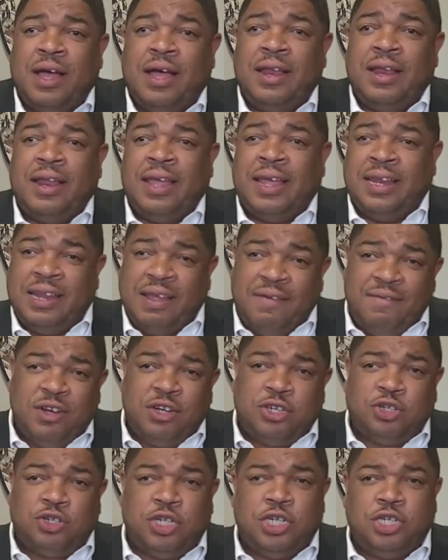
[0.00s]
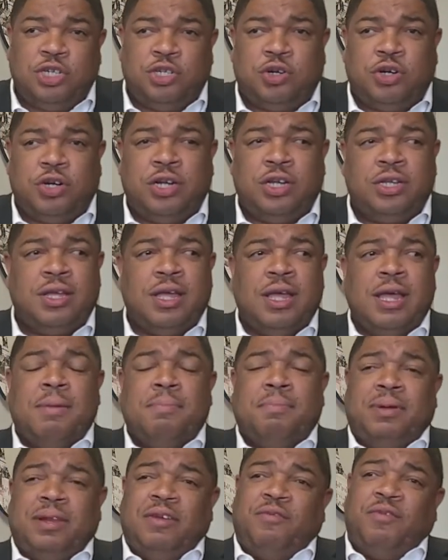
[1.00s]
inventory shortage.
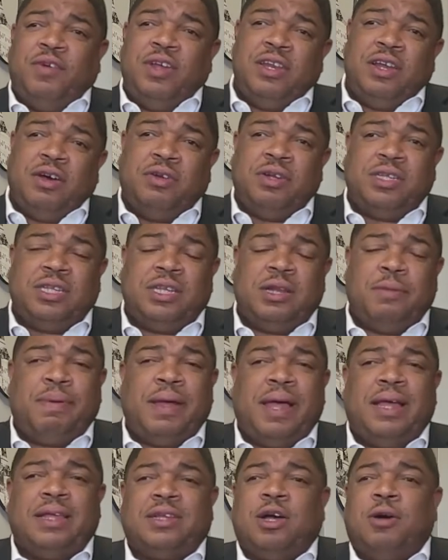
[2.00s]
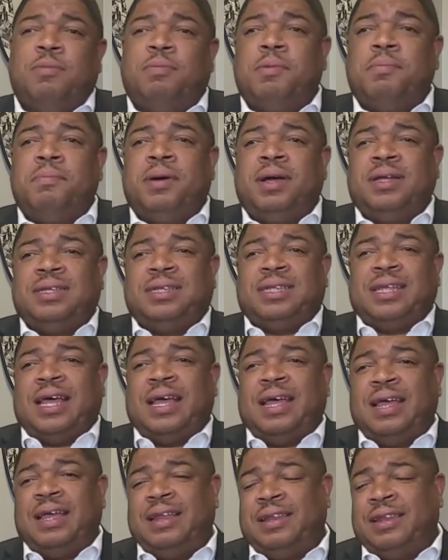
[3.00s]
But if we notice in the past couple months
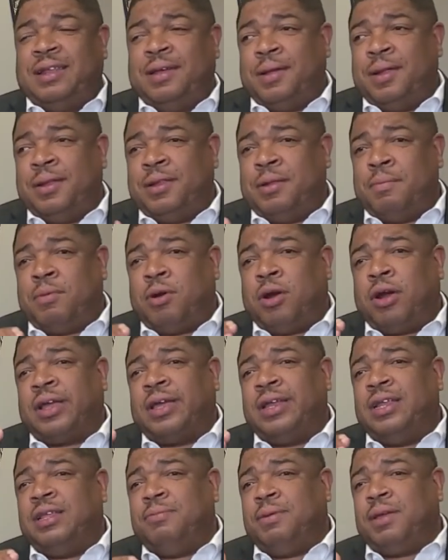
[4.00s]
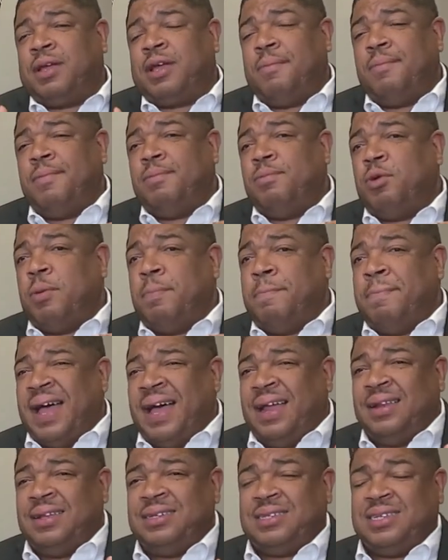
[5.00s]
that the market is becoming more
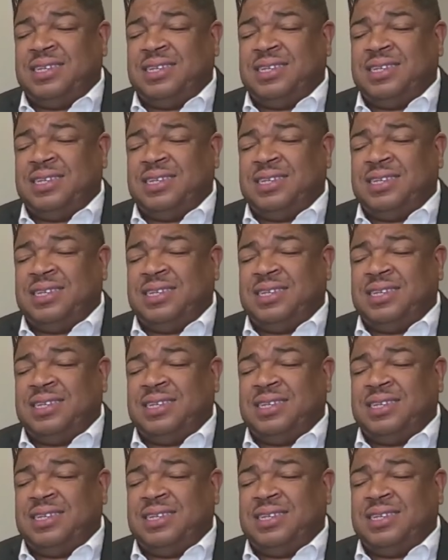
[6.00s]
balanced,